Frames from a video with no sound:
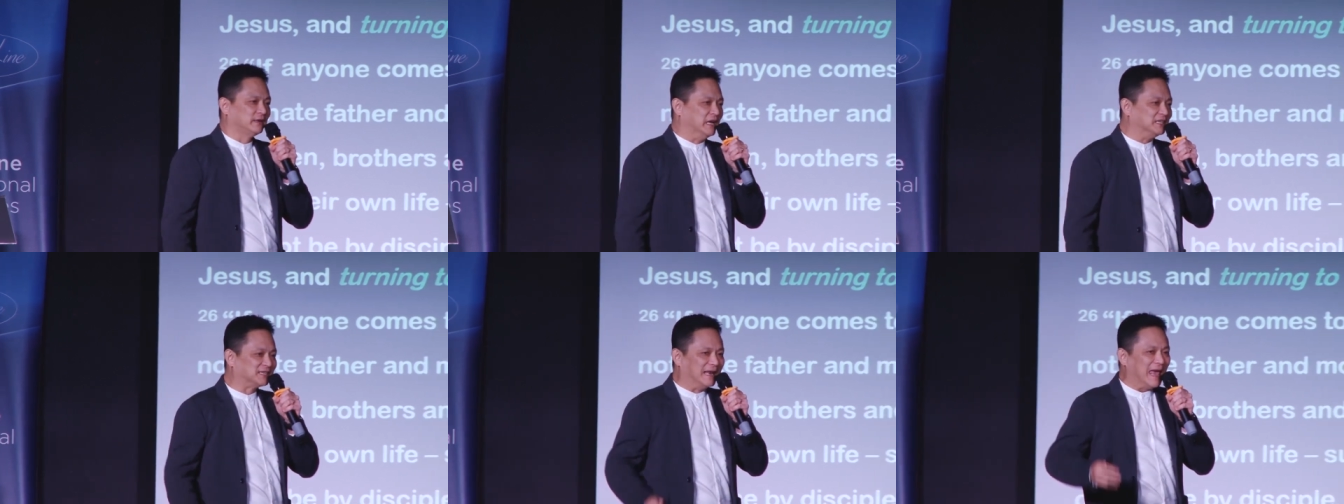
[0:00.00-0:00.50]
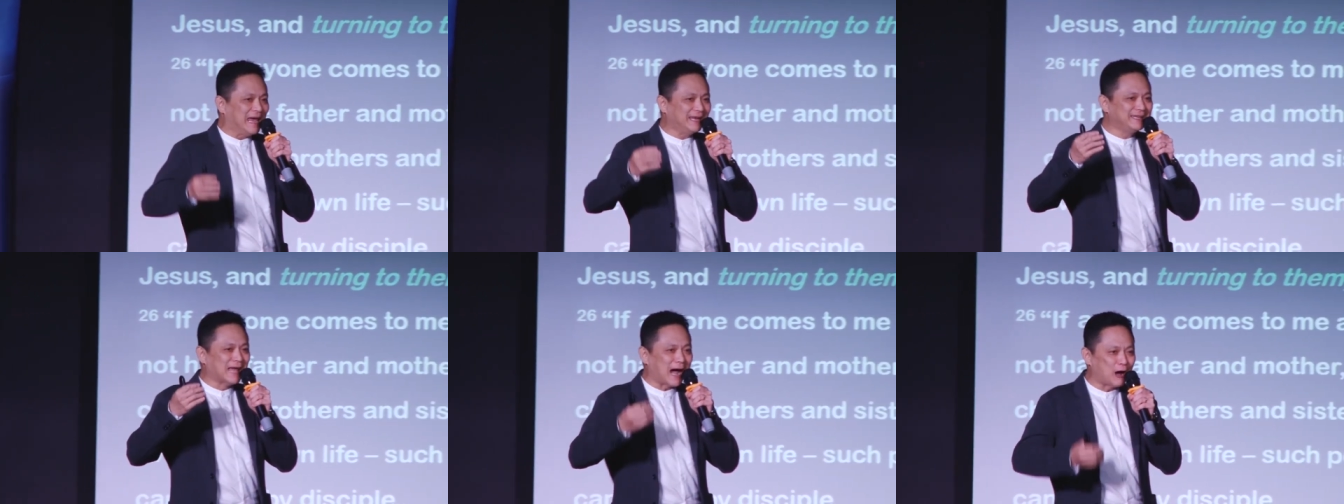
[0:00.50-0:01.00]
He's
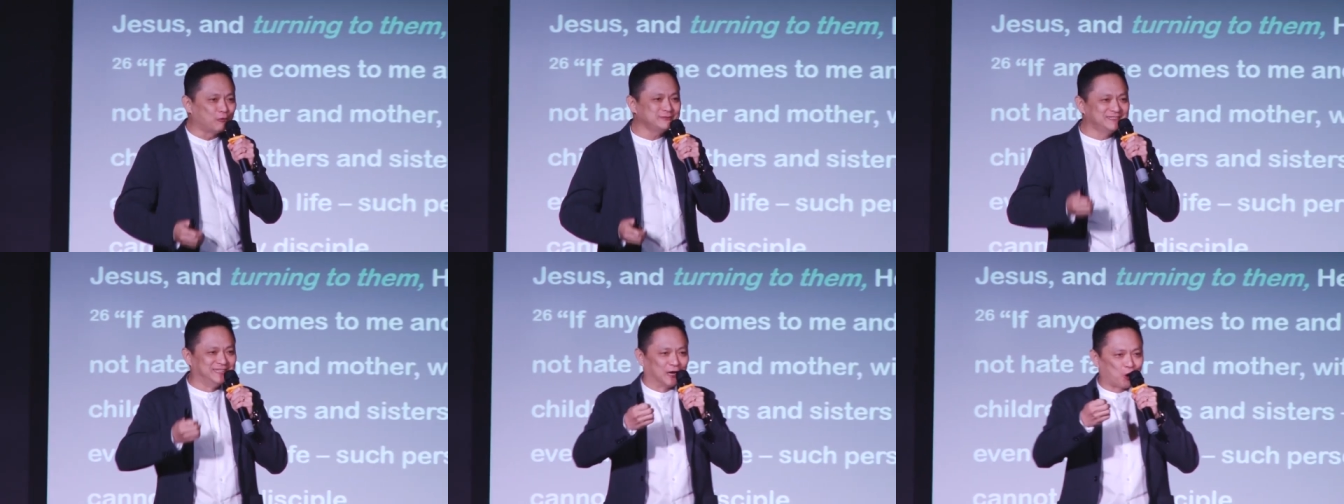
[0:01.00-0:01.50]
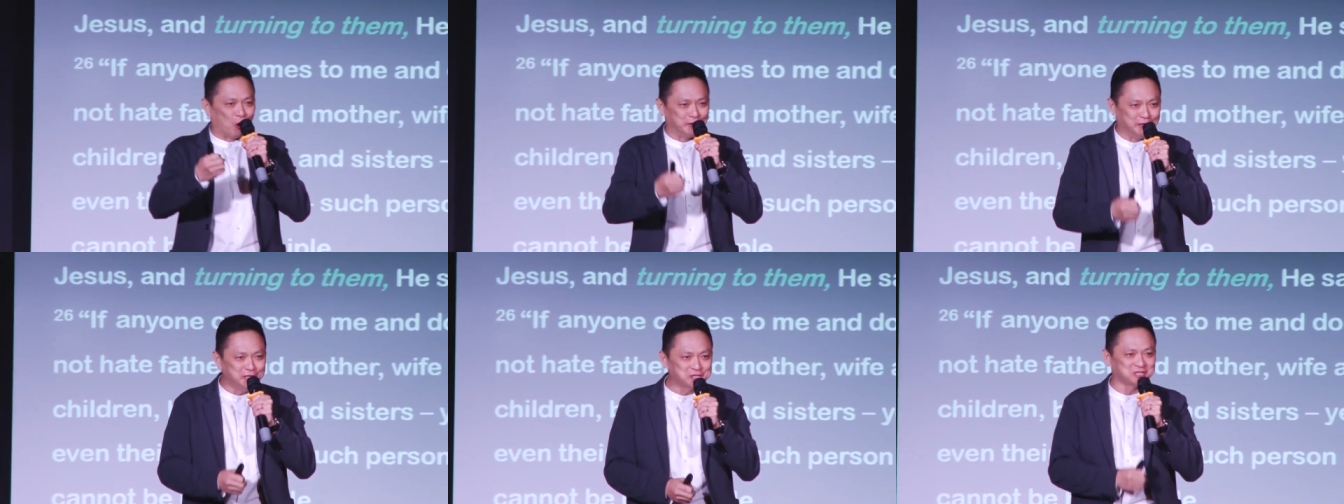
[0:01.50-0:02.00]
laying down the
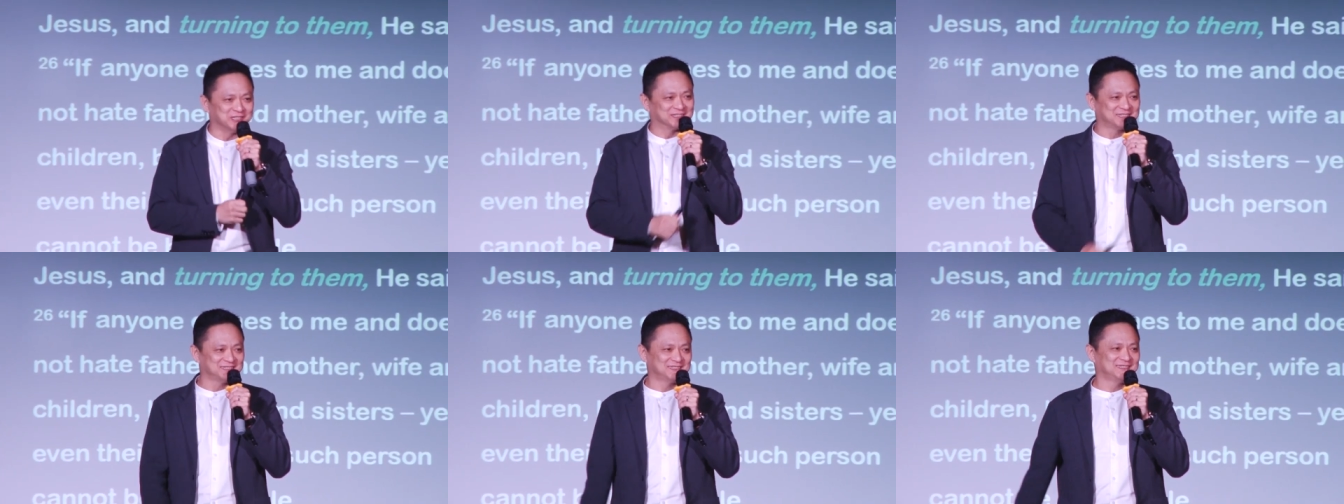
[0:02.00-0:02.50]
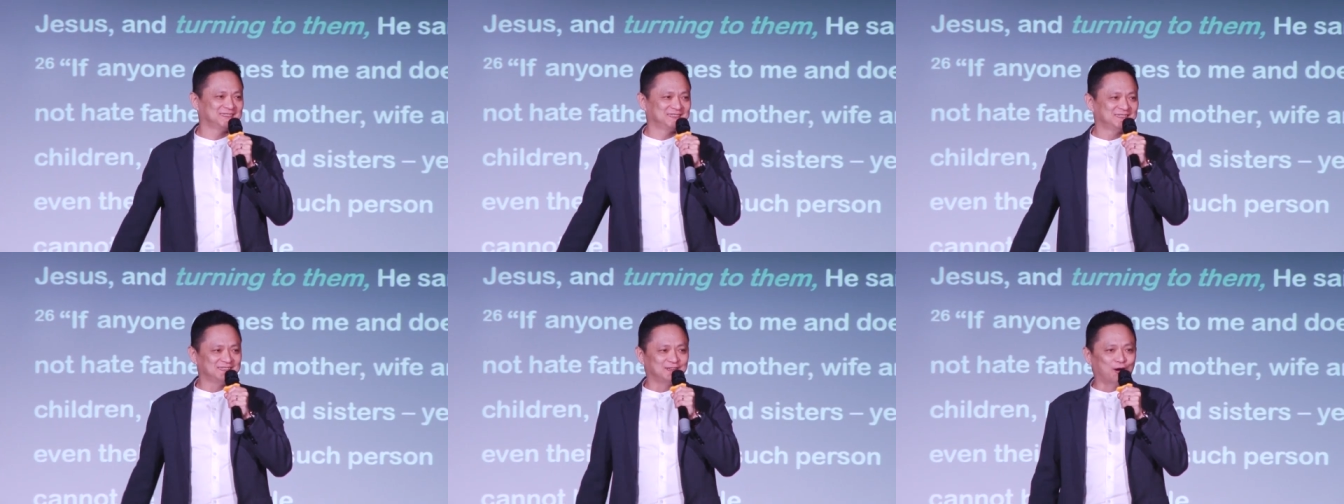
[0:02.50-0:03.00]
conditions
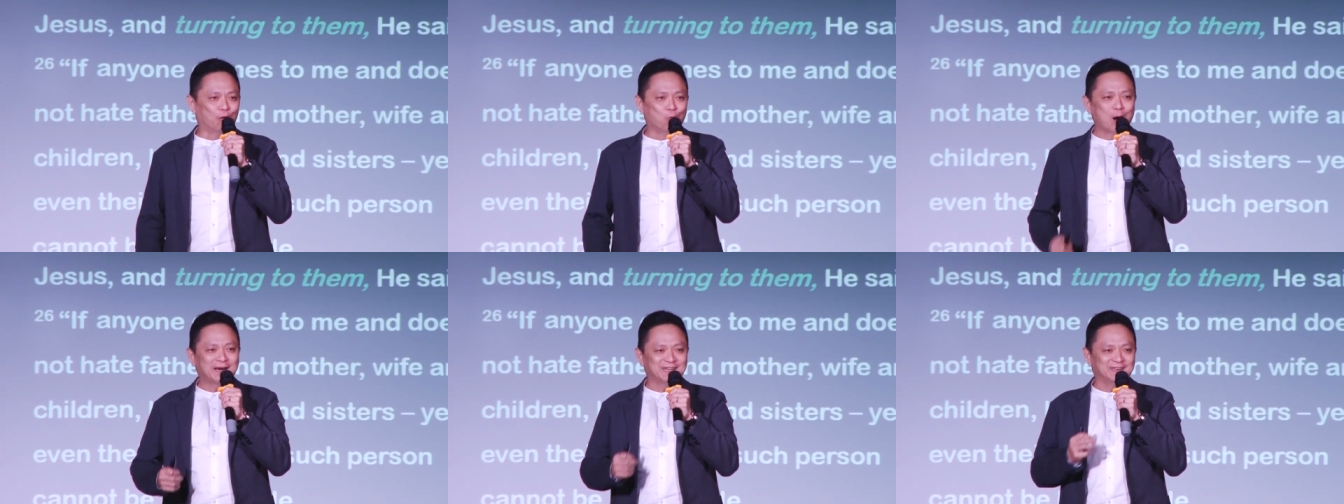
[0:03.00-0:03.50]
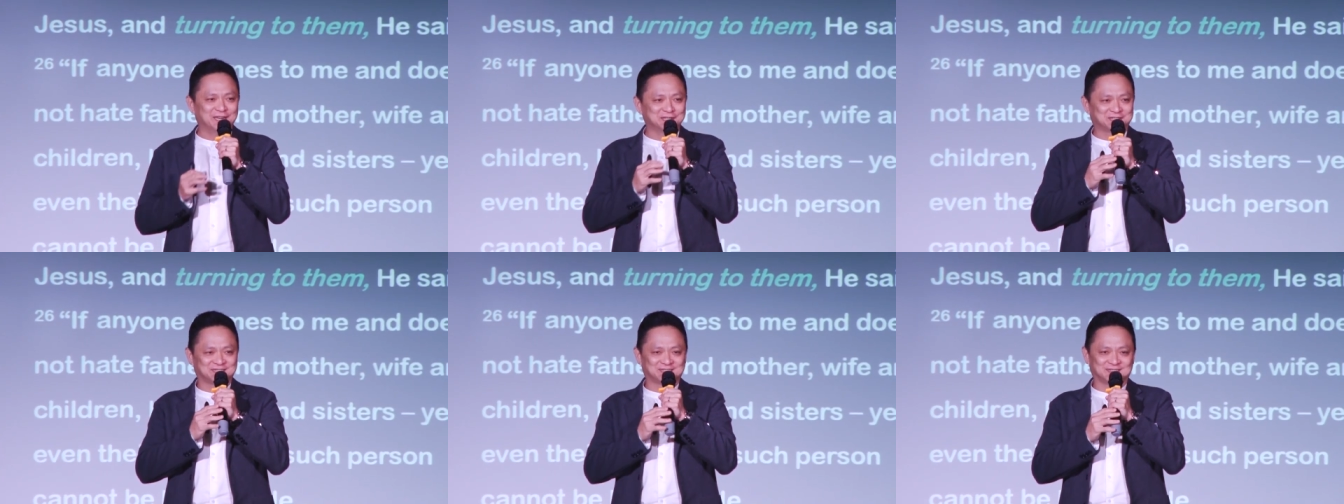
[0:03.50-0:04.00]
of what it
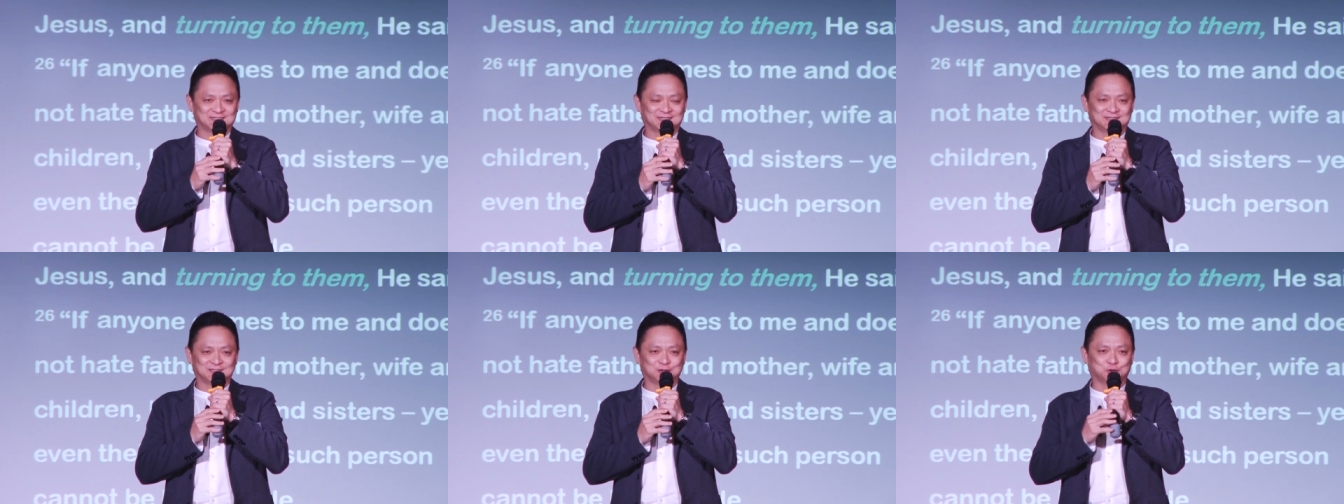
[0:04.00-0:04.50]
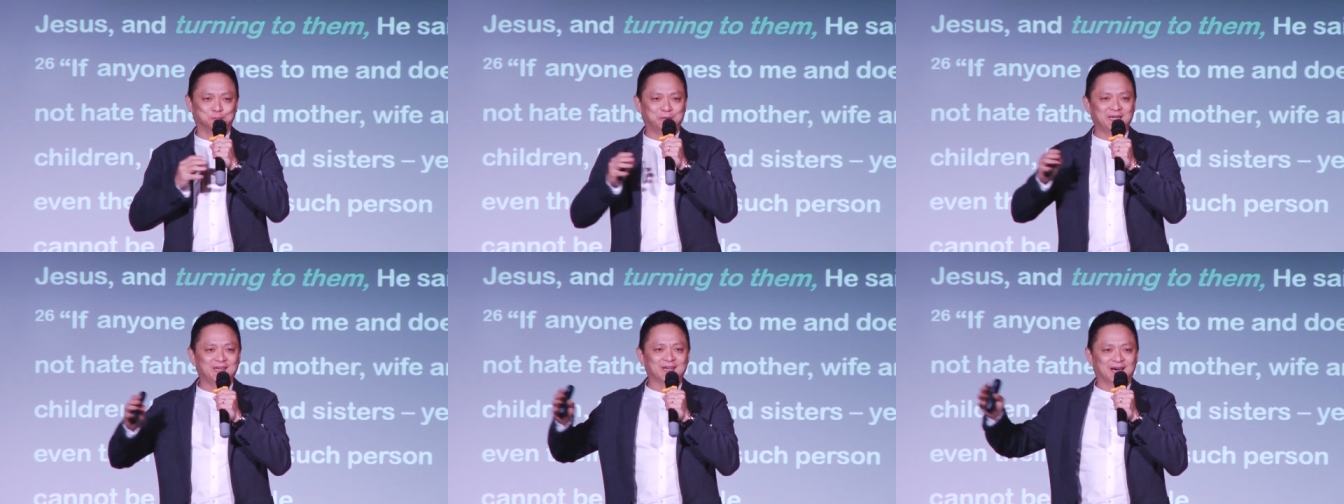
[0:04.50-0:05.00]
is to
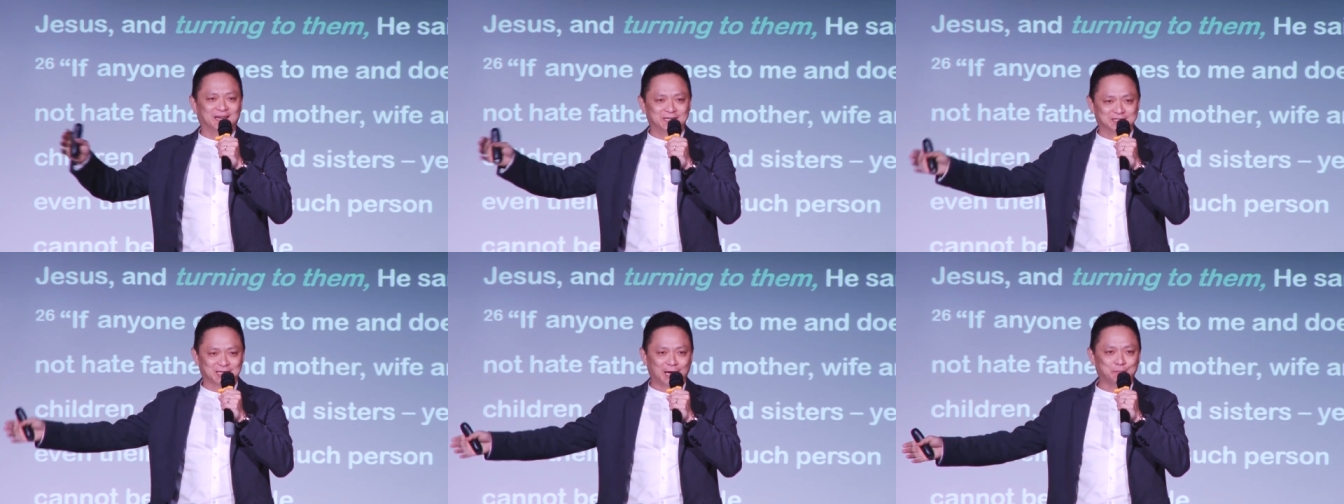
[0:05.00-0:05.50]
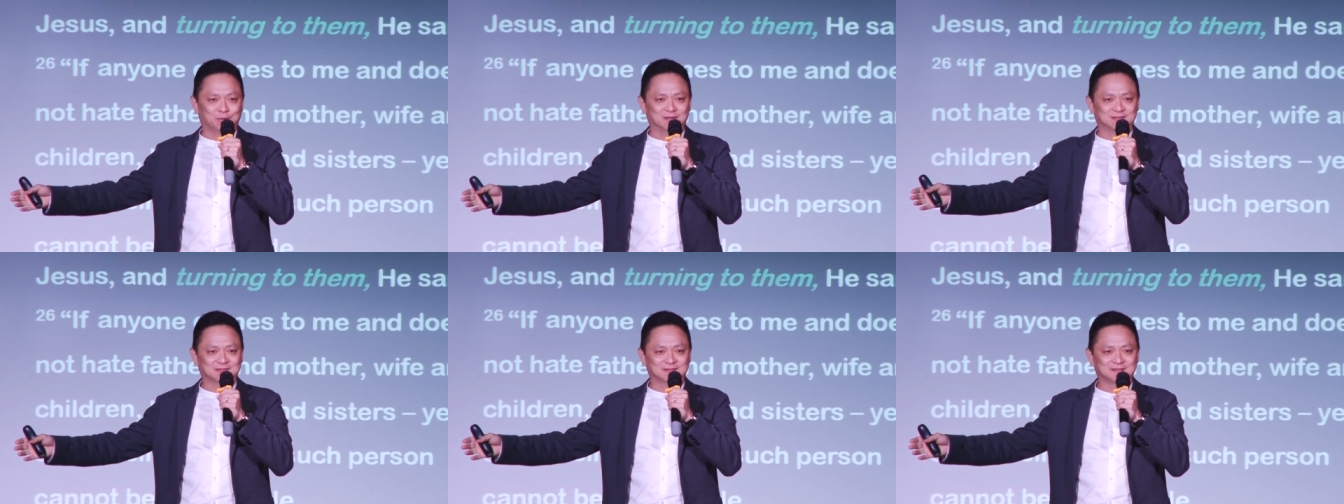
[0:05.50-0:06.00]
be a
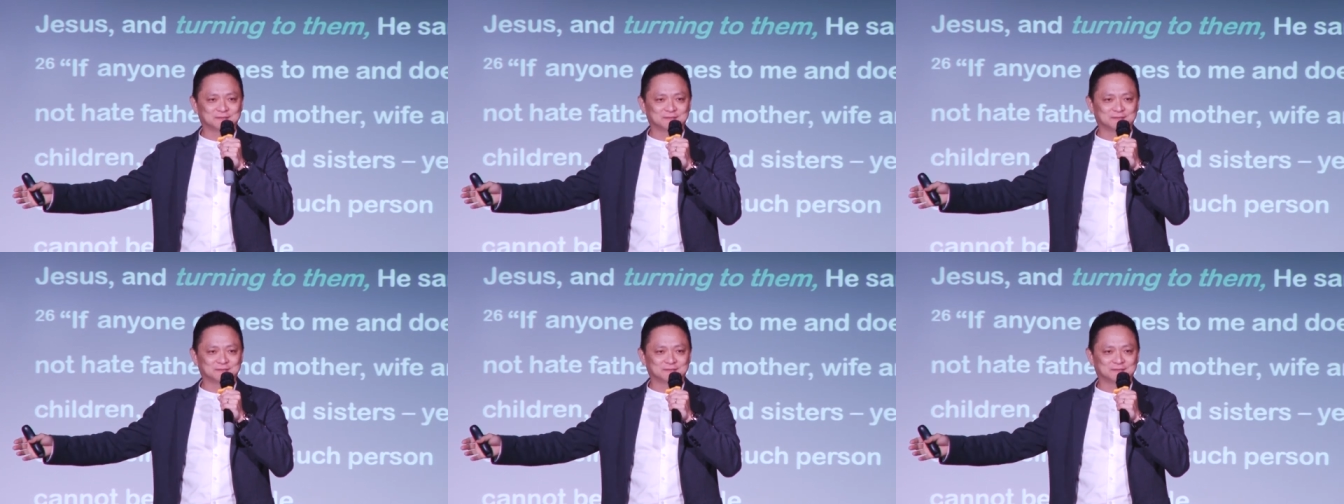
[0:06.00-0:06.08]
disciple.